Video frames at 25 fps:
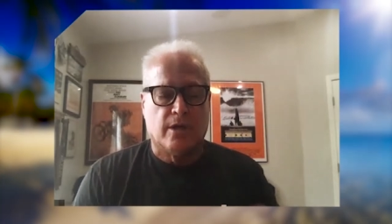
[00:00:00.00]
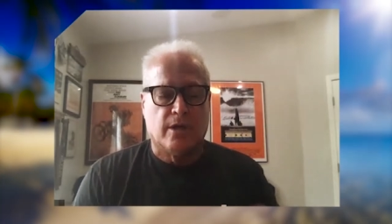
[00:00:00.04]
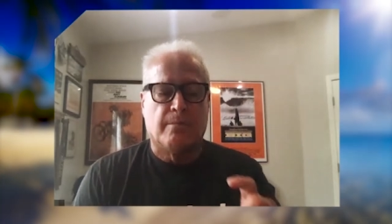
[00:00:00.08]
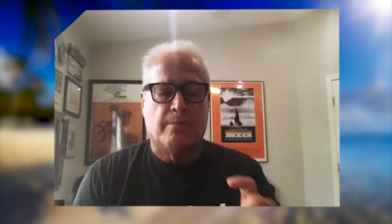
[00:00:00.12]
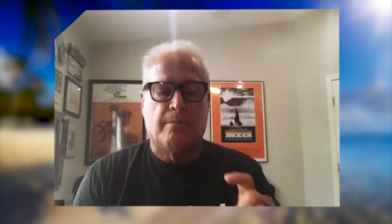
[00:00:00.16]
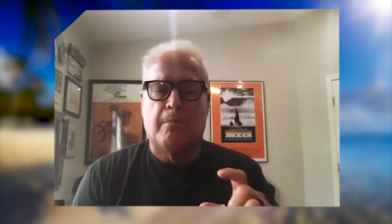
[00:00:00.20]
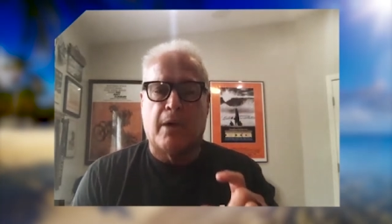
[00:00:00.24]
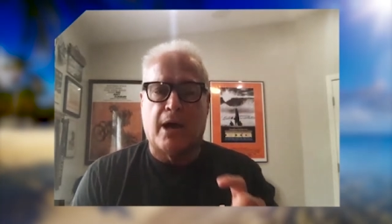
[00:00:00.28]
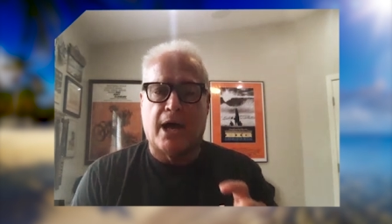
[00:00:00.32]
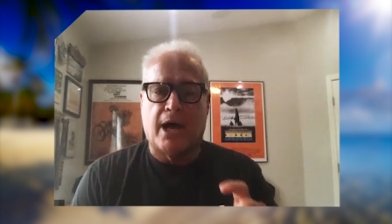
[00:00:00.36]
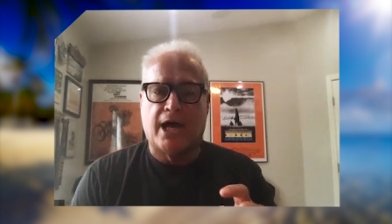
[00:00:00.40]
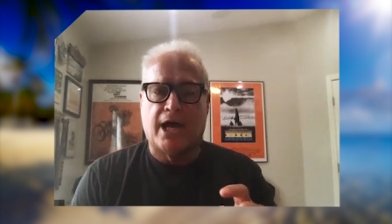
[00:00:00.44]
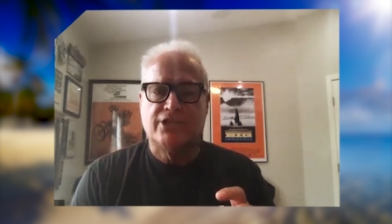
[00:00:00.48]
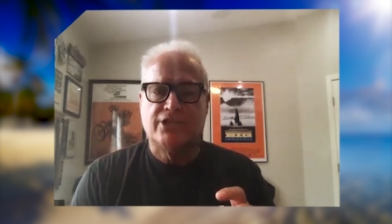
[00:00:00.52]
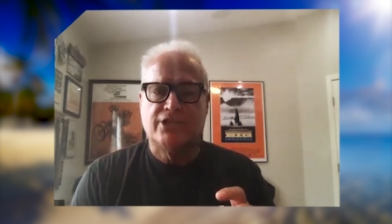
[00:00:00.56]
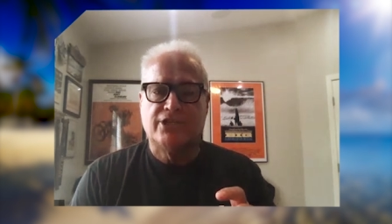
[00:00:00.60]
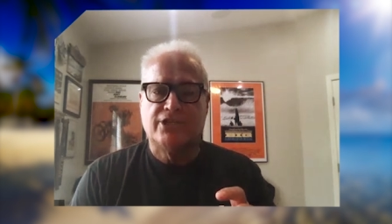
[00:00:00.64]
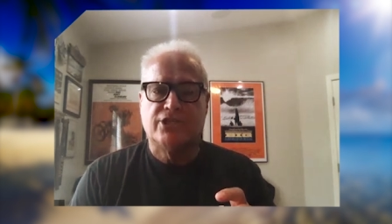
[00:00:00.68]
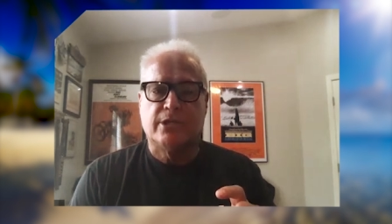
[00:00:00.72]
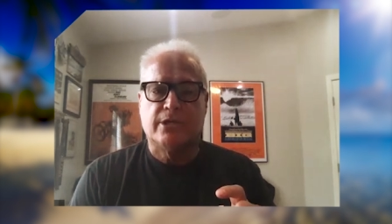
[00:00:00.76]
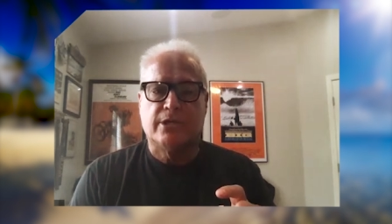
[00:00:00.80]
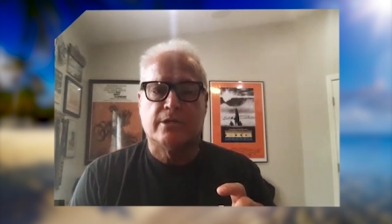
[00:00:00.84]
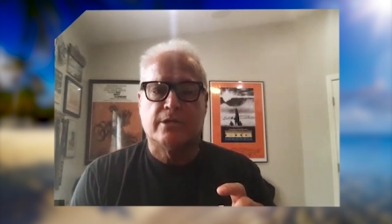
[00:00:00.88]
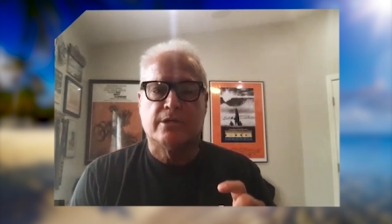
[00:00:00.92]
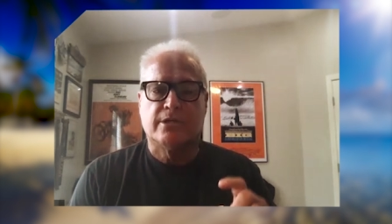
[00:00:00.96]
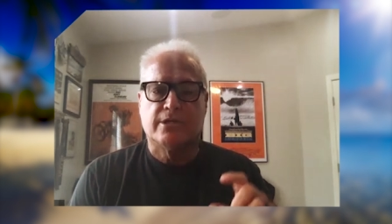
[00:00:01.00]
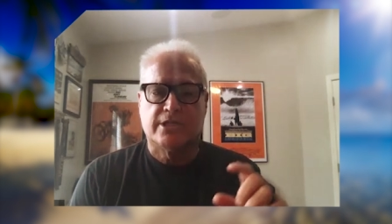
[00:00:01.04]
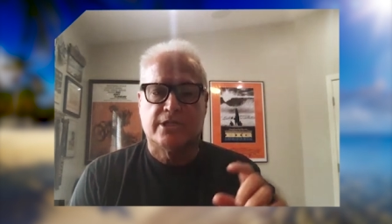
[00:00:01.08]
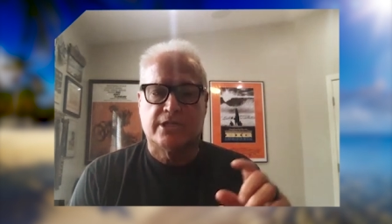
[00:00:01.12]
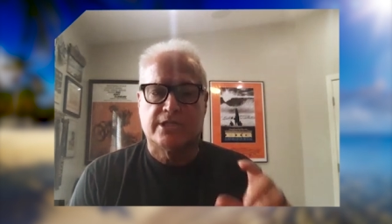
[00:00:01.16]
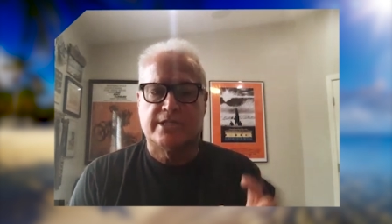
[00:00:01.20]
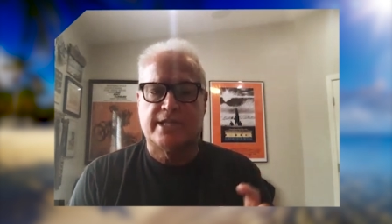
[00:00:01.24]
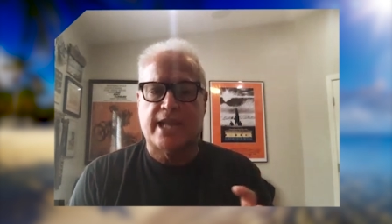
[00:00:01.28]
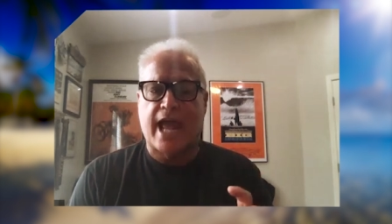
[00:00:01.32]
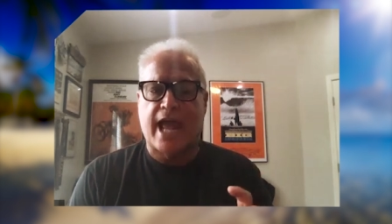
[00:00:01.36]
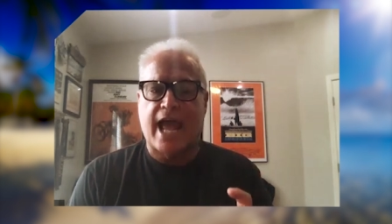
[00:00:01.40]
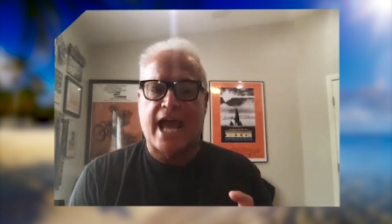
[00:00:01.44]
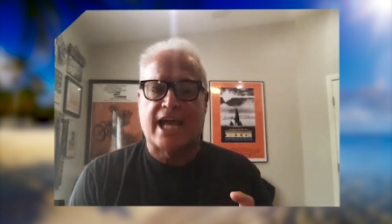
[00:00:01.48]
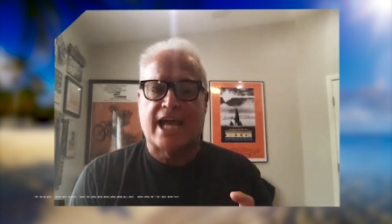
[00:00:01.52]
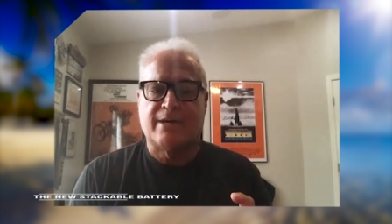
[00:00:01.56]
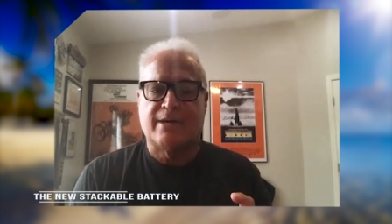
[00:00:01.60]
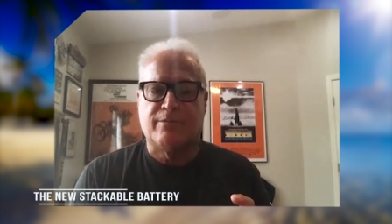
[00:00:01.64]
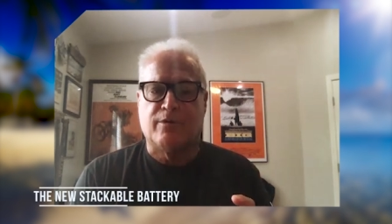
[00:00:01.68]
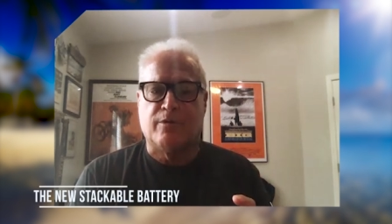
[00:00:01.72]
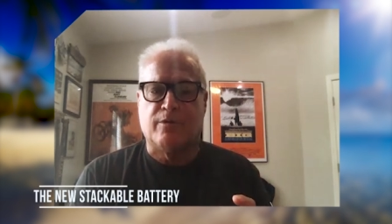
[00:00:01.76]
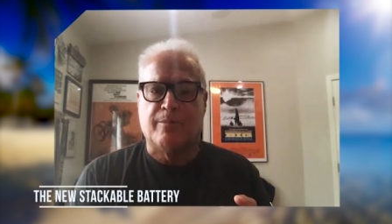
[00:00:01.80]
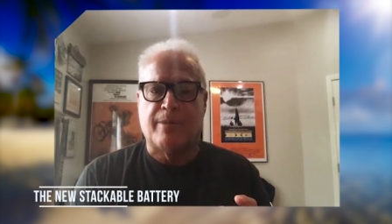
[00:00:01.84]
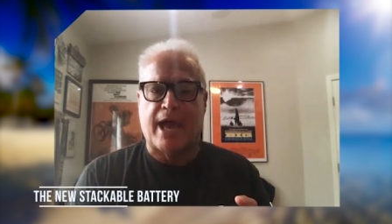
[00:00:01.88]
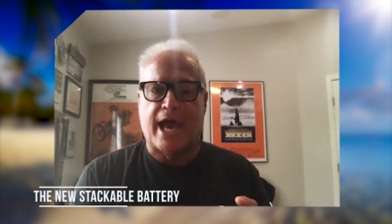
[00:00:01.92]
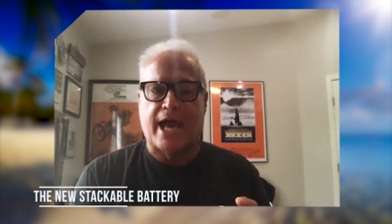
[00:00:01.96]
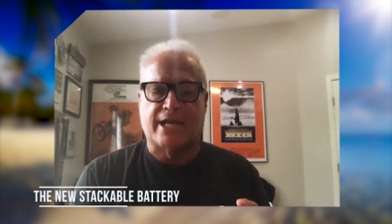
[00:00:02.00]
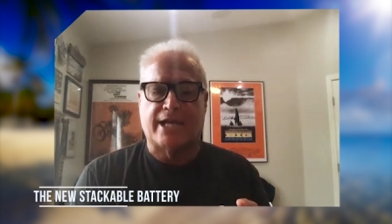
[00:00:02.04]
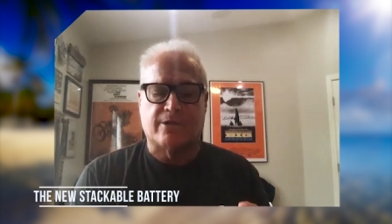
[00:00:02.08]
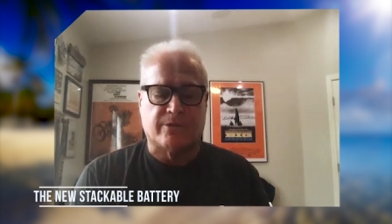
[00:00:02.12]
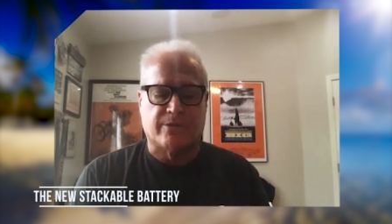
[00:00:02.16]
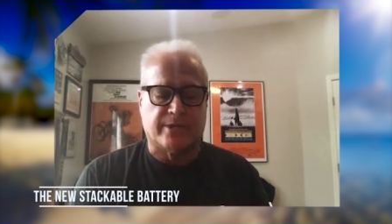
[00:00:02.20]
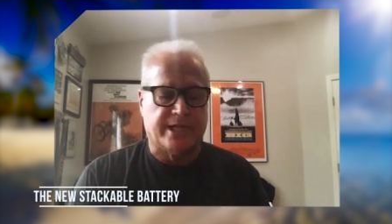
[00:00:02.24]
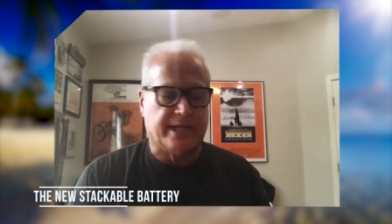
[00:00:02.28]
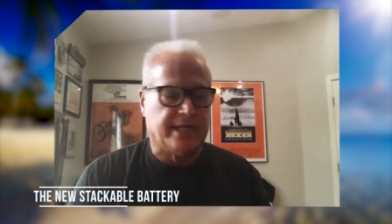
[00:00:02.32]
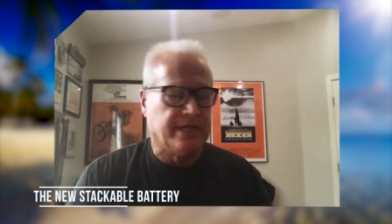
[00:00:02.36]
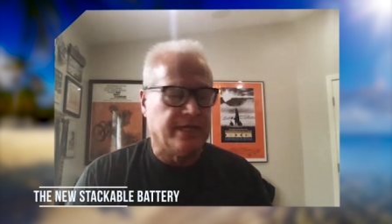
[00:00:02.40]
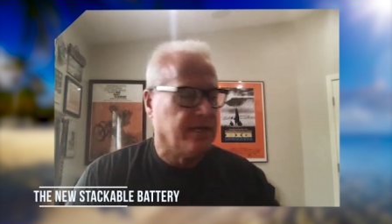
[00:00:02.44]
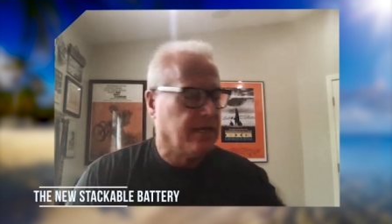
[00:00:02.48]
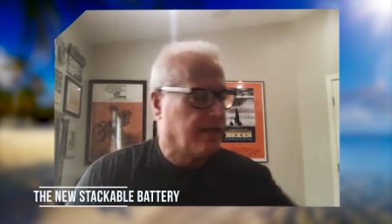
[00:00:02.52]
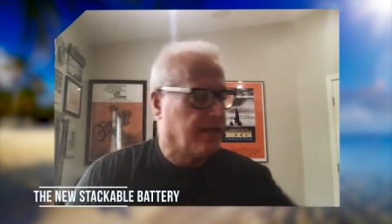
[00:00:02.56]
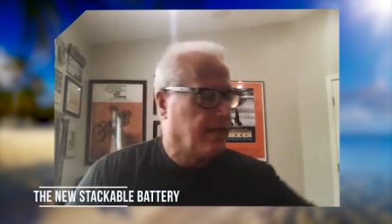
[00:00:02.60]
modular stackable battery